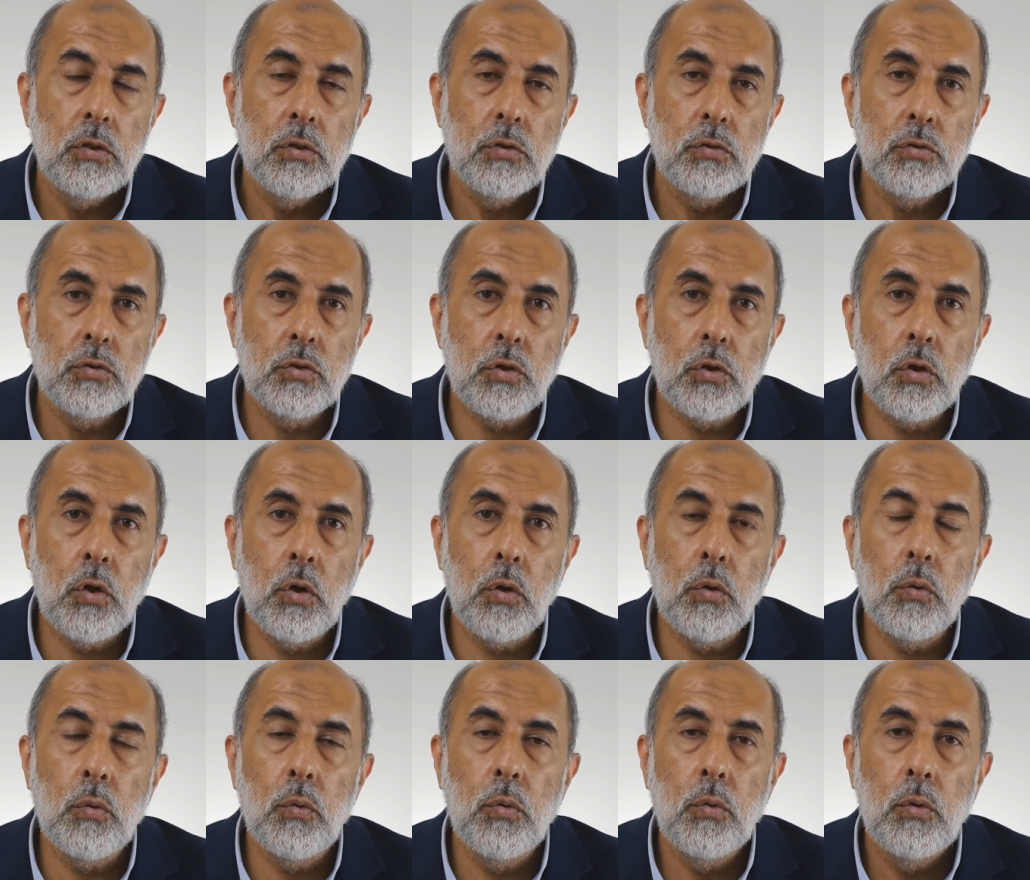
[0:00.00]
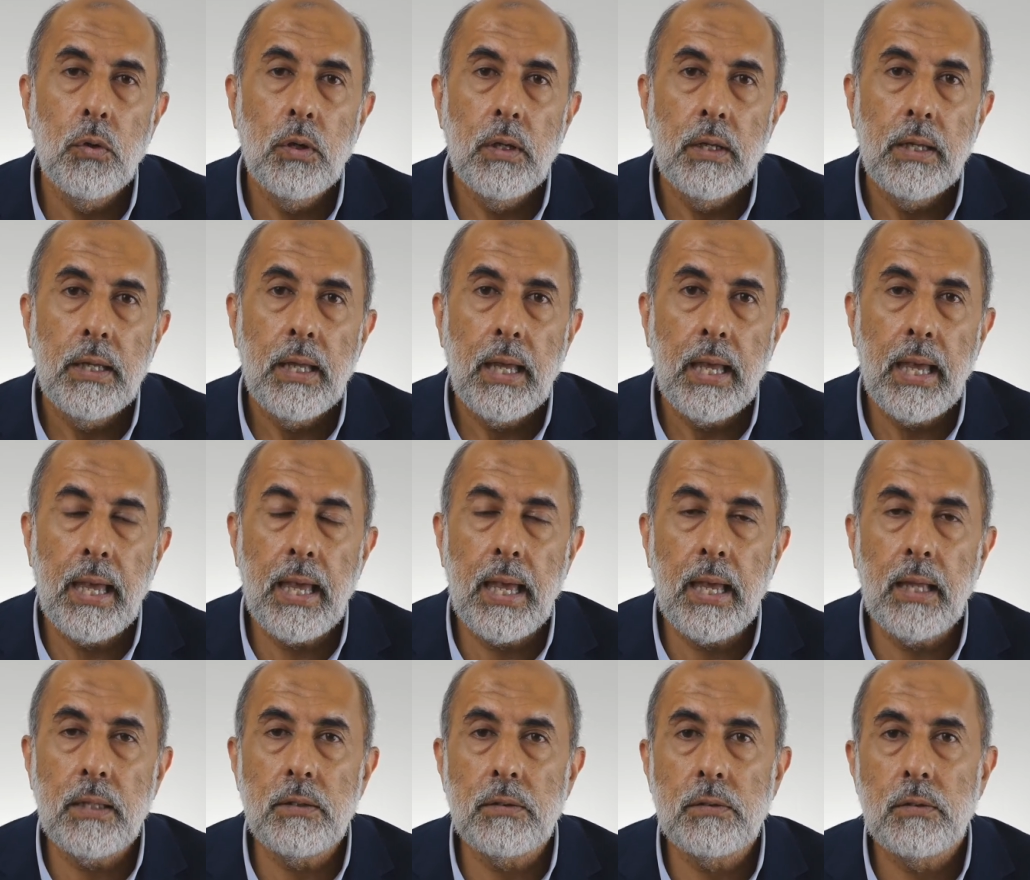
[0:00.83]
to go
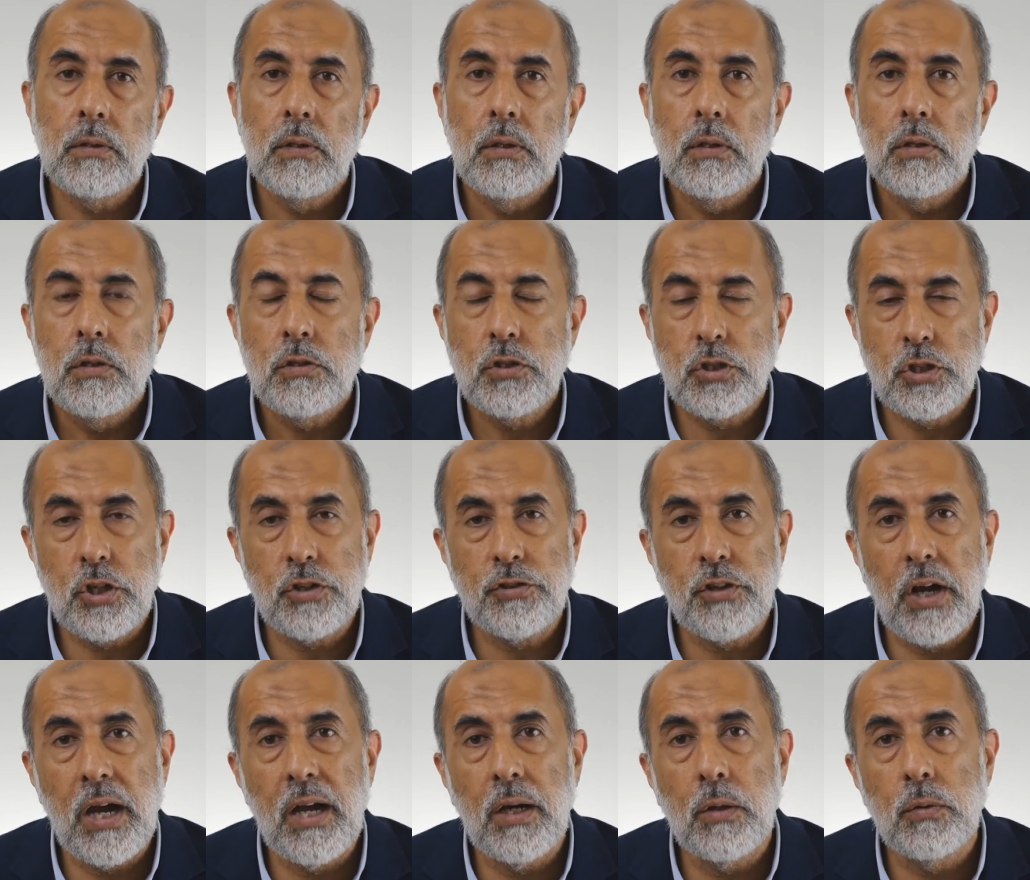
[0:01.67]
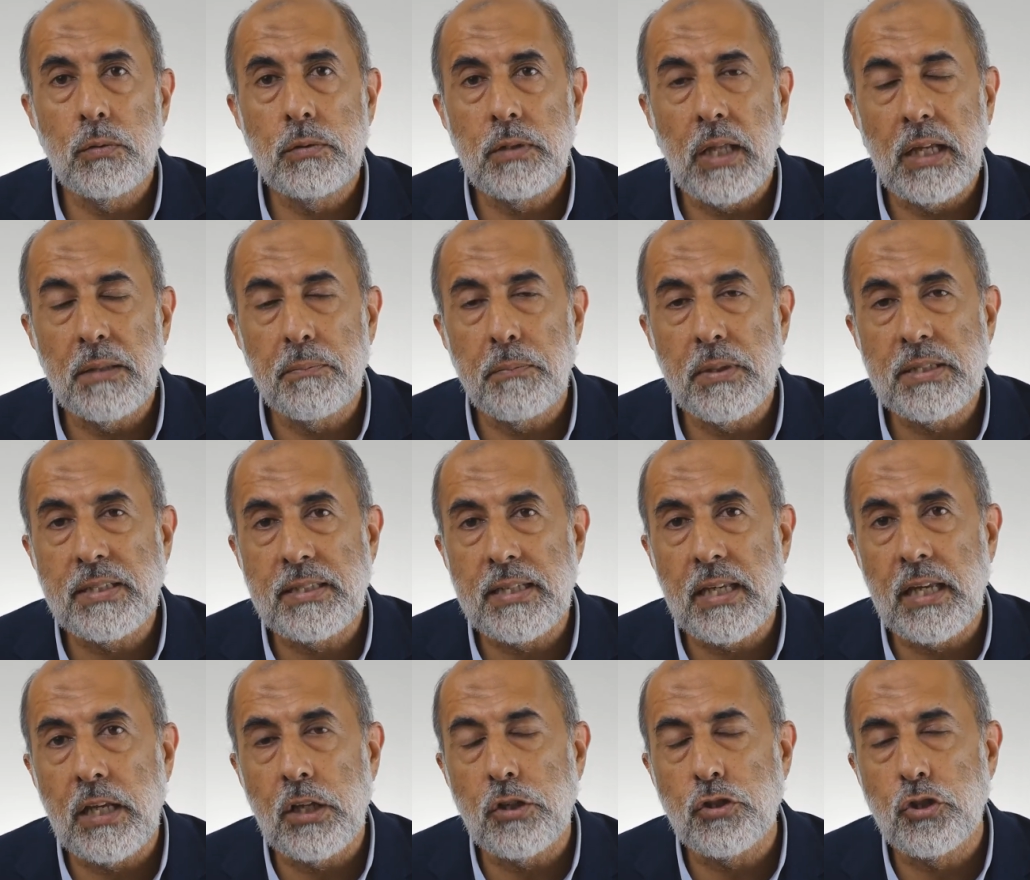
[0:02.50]
and surround and
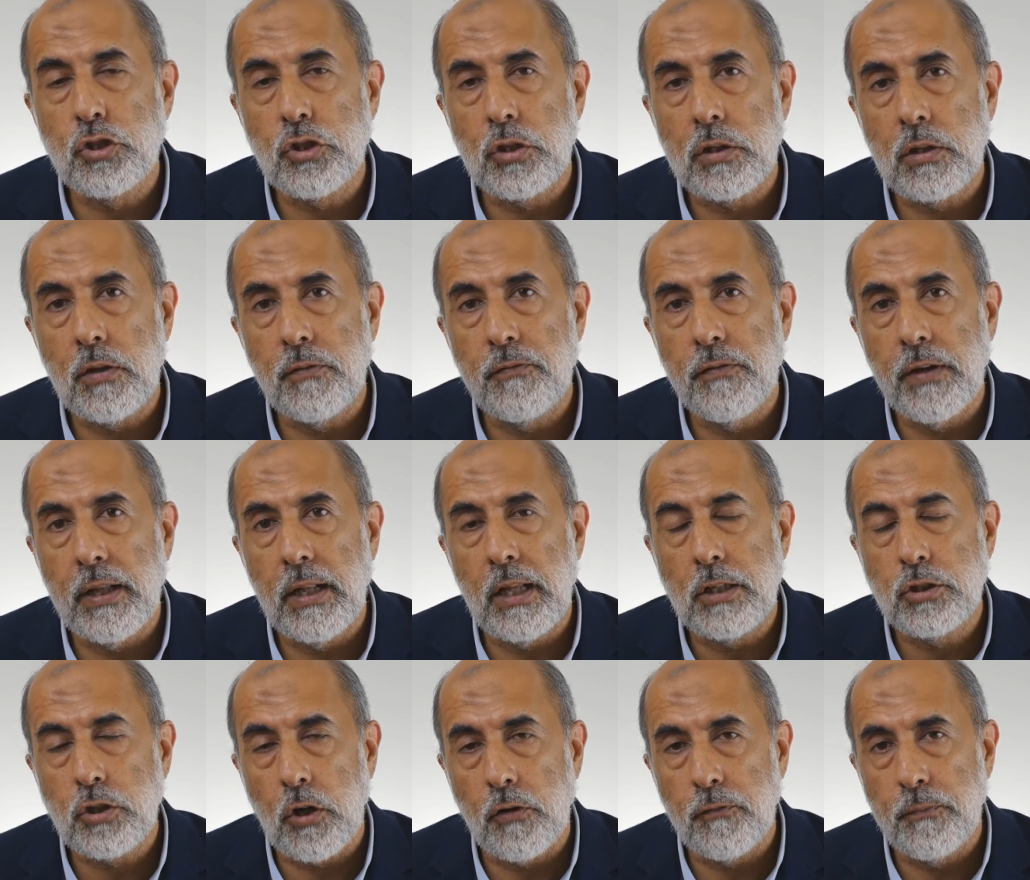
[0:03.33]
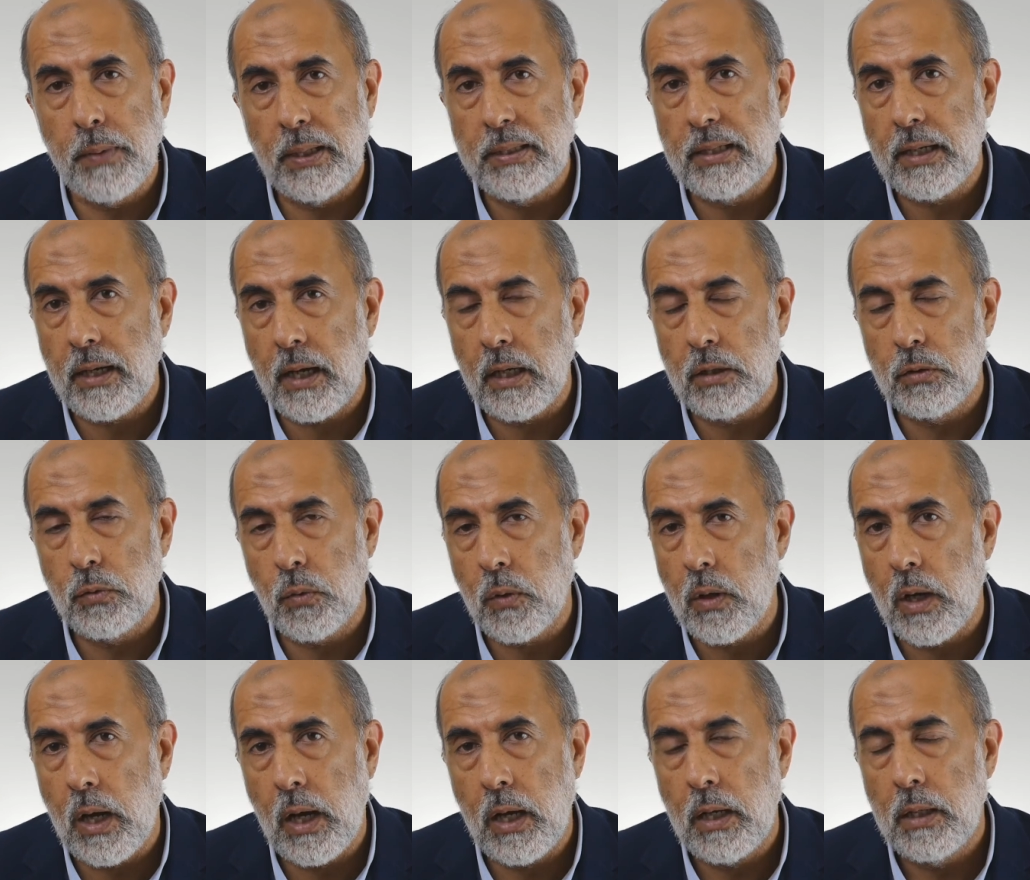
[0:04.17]
besiege the village of Bani
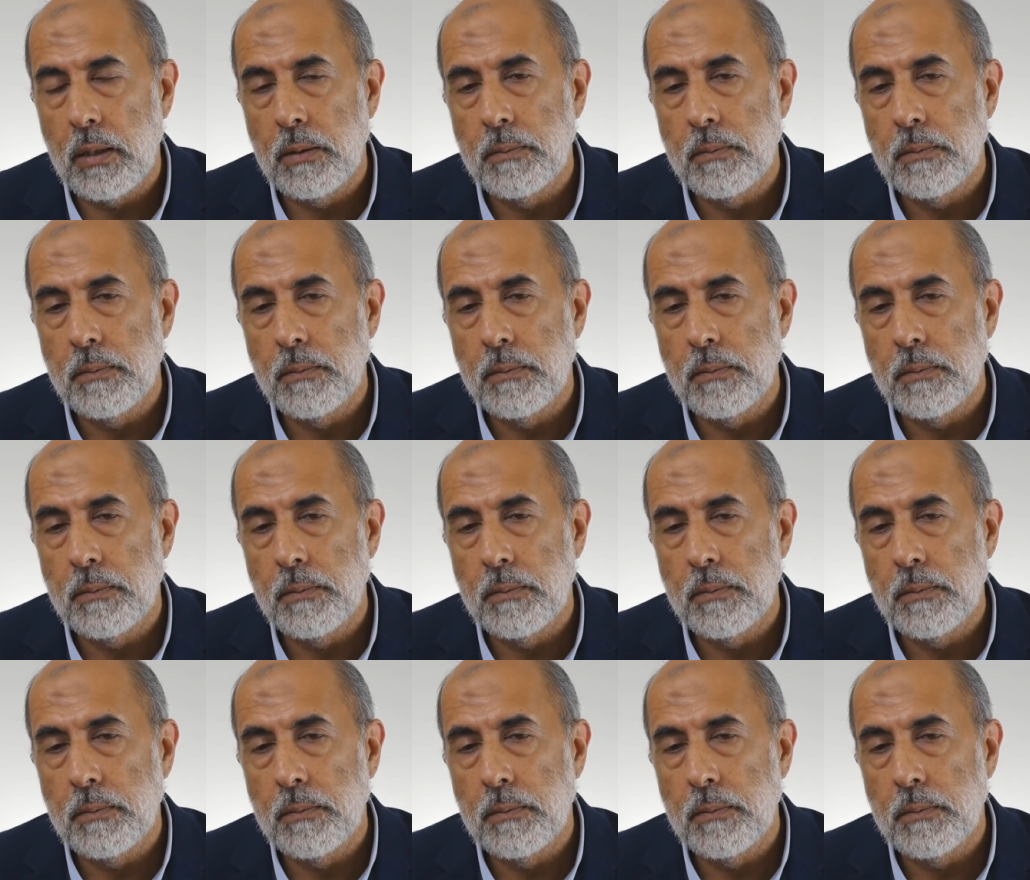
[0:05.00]
Qaynuqa'.